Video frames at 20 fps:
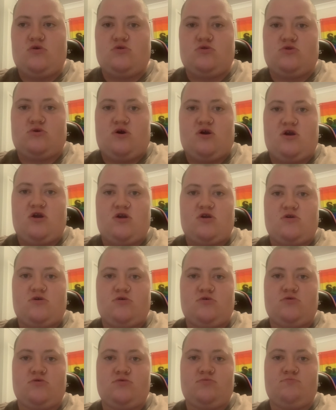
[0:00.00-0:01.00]
like
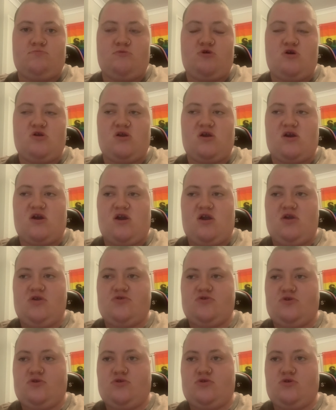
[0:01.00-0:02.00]
murder
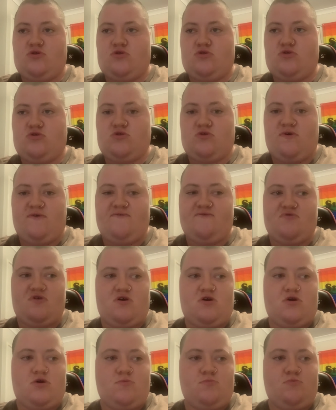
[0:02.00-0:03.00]
cases and stuff.
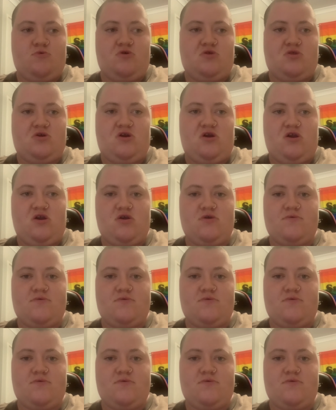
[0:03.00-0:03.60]
Like, I'm really